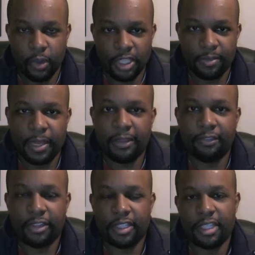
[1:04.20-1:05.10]
one spot
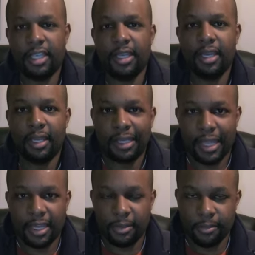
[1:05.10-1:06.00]
for this kid and
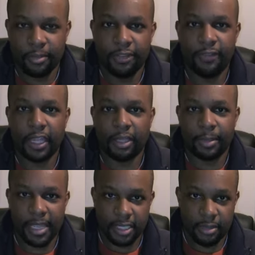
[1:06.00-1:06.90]
let him develop
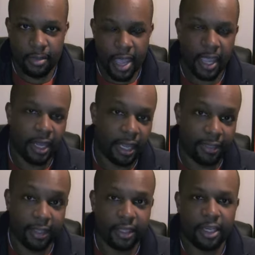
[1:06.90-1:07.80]
as he may, and I
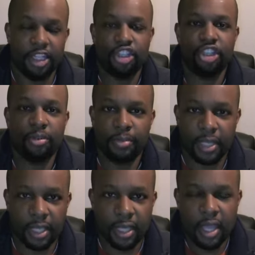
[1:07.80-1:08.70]
think that he should
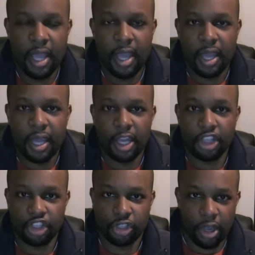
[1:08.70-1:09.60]
be a
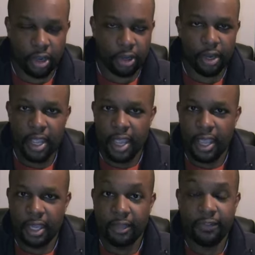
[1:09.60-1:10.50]
starter.
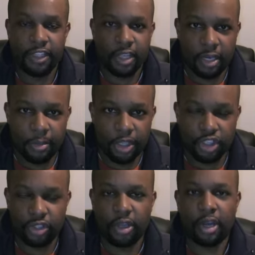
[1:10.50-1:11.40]
And if he's going to be a
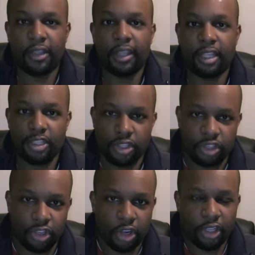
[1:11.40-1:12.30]
starter, I think he should
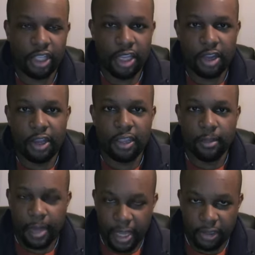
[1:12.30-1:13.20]
start the year in the
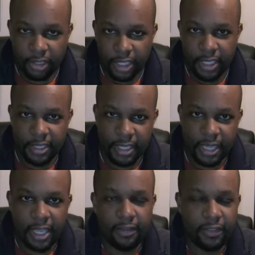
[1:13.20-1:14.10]
minor leagues,
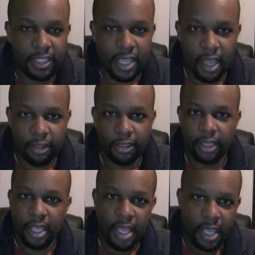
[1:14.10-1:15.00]
again, if he's
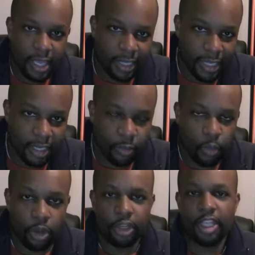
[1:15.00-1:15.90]
healthy, and let him
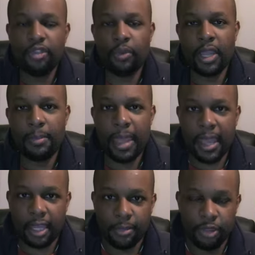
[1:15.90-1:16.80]
work his way
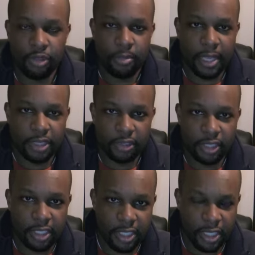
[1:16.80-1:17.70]
back up to the major
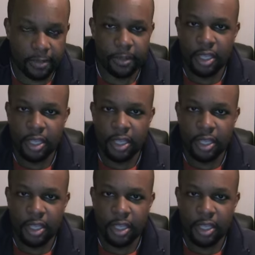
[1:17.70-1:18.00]
league team.